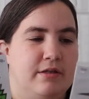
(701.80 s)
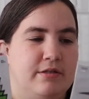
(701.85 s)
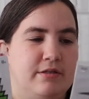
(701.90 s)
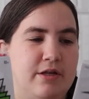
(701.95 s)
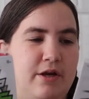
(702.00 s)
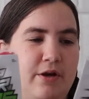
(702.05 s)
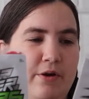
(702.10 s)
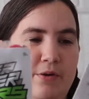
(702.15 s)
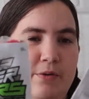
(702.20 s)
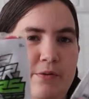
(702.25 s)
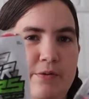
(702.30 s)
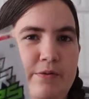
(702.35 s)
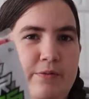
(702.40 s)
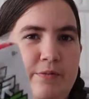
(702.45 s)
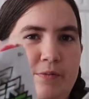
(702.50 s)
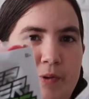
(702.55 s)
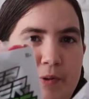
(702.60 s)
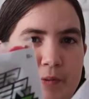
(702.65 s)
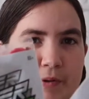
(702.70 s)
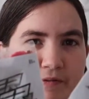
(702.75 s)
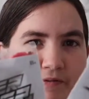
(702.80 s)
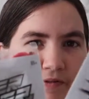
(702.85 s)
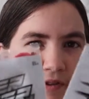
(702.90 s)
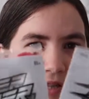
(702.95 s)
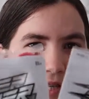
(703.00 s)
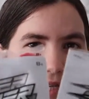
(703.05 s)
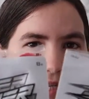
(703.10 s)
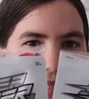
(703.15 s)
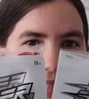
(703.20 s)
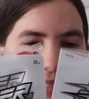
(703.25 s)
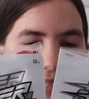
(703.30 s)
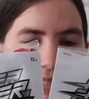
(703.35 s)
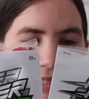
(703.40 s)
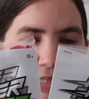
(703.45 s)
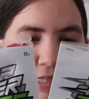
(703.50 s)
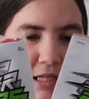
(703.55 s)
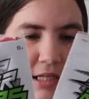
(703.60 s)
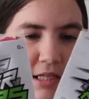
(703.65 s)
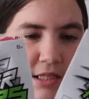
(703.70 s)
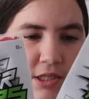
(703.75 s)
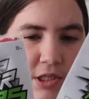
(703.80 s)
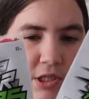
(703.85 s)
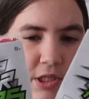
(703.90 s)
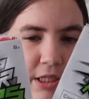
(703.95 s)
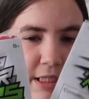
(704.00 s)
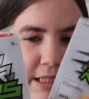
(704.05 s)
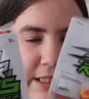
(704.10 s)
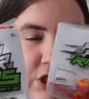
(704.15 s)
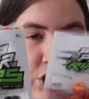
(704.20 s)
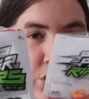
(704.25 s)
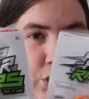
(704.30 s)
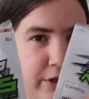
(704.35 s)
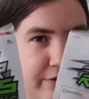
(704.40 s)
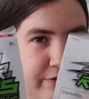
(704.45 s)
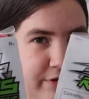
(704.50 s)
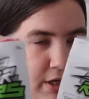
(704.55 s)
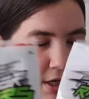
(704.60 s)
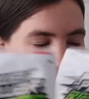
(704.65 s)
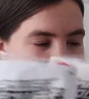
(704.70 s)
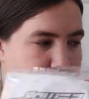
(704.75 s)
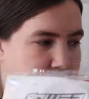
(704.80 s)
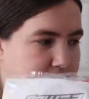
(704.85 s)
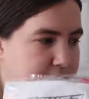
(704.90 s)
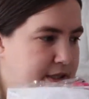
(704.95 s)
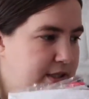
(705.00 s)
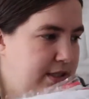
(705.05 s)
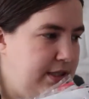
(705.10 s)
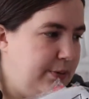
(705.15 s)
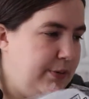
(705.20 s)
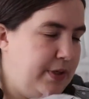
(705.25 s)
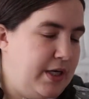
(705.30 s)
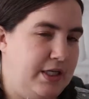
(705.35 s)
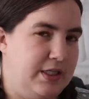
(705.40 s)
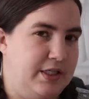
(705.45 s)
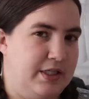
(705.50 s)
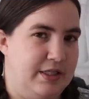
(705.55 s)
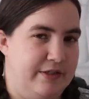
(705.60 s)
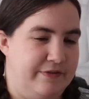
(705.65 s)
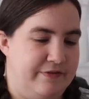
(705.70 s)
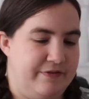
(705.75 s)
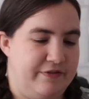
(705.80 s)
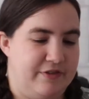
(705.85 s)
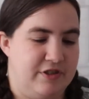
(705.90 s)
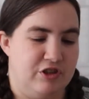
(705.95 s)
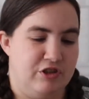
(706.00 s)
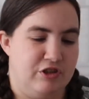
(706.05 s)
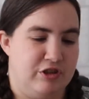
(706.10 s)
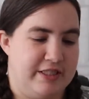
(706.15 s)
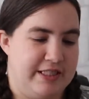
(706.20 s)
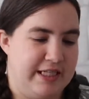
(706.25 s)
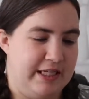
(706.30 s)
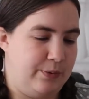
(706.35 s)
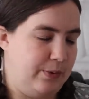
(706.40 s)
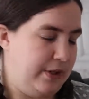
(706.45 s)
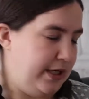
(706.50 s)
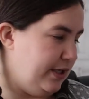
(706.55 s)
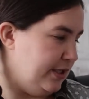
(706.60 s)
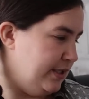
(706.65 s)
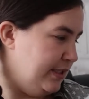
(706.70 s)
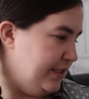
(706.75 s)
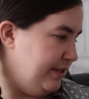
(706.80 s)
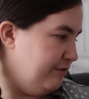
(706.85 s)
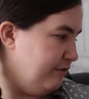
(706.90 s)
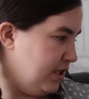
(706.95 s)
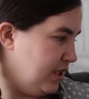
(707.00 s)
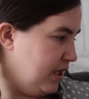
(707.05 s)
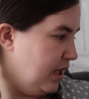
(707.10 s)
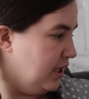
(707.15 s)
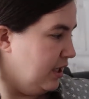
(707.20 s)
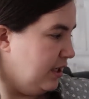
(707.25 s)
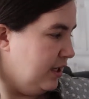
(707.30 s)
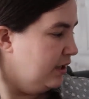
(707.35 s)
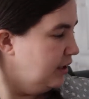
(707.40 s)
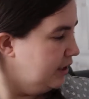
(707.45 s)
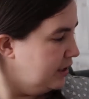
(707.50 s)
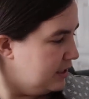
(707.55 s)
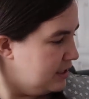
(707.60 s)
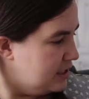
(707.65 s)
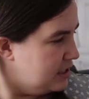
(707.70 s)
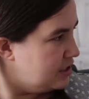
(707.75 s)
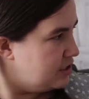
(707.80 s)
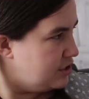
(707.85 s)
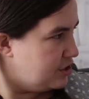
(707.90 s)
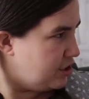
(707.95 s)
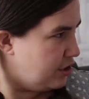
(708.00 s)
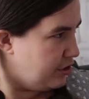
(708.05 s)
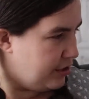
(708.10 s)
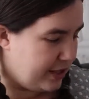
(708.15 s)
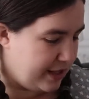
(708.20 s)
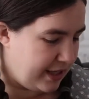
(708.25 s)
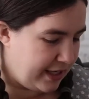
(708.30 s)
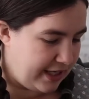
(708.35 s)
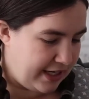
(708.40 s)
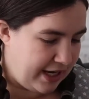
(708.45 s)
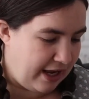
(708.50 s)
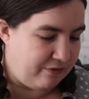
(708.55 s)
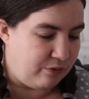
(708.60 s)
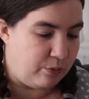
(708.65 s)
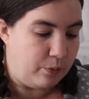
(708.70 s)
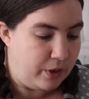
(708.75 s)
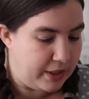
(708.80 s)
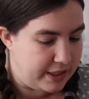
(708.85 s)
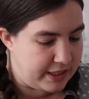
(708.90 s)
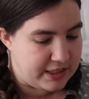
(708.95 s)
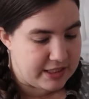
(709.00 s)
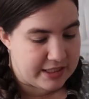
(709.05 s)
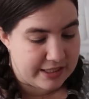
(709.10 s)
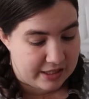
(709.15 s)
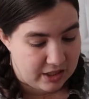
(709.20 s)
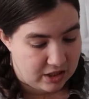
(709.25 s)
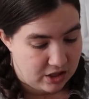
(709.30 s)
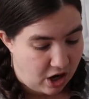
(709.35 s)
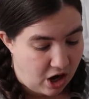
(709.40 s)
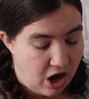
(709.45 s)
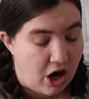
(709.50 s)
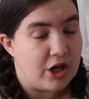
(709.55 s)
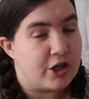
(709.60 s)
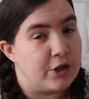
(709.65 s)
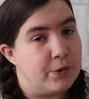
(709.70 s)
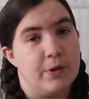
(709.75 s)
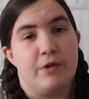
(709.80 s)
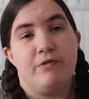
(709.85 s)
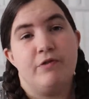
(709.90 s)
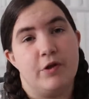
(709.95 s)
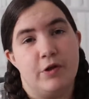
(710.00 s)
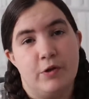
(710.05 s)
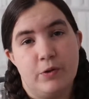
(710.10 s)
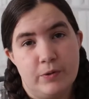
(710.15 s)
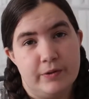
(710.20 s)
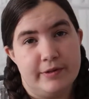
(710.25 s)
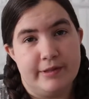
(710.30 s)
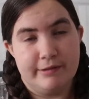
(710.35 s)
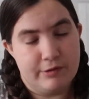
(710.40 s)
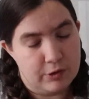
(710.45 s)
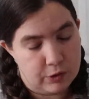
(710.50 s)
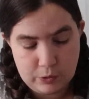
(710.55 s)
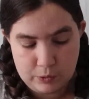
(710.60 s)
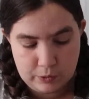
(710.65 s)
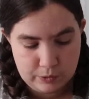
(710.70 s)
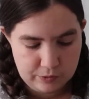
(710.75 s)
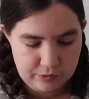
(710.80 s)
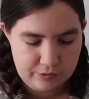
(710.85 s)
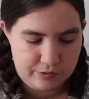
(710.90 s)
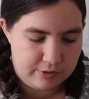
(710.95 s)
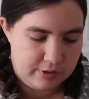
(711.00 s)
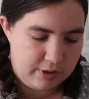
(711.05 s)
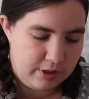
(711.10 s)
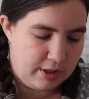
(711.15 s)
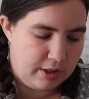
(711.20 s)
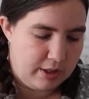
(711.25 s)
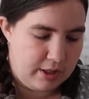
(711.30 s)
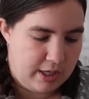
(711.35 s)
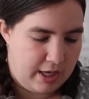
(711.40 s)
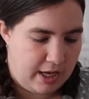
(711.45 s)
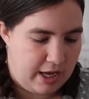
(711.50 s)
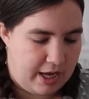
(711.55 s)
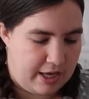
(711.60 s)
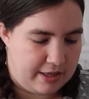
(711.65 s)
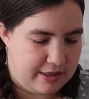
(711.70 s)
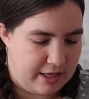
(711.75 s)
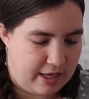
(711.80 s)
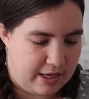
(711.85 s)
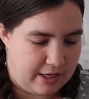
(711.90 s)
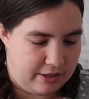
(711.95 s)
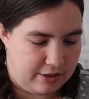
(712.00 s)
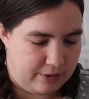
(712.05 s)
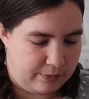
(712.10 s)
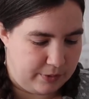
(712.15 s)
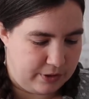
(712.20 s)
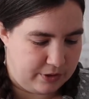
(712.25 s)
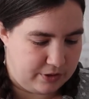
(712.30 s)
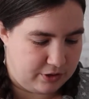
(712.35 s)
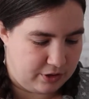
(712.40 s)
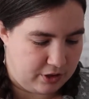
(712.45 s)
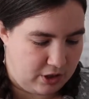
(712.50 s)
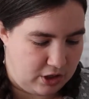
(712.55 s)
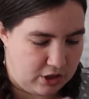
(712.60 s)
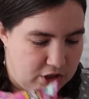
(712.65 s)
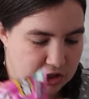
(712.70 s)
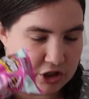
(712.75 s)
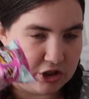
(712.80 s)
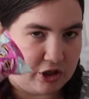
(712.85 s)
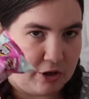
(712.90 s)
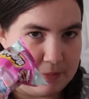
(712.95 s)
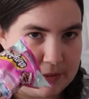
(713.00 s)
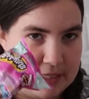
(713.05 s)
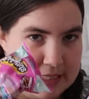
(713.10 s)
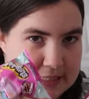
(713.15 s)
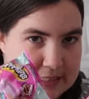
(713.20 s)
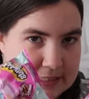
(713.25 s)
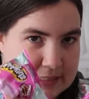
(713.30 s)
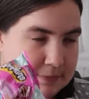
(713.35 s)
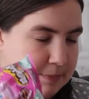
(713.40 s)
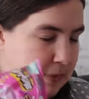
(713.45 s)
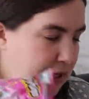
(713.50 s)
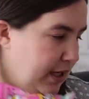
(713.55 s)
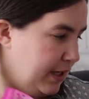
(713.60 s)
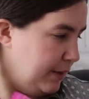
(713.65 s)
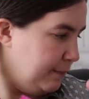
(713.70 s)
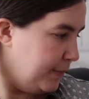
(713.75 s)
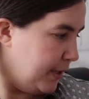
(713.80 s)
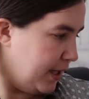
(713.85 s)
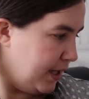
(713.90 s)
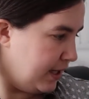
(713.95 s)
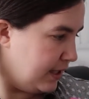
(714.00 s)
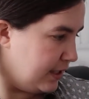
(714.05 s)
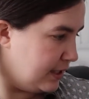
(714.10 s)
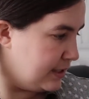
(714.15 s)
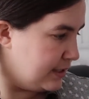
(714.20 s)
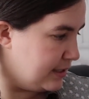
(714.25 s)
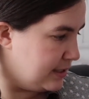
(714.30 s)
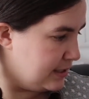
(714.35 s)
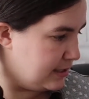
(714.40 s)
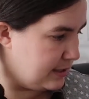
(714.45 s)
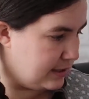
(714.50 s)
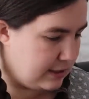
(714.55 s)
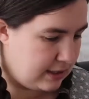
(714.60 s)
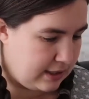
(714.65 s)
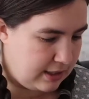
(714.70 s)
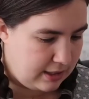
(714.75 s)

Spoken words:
So we went for these in 2 different colours. They were kind enough to dig one out in a different colour so that they can have one each and not argue over whose is whose. And then we also got Shopkins blind bags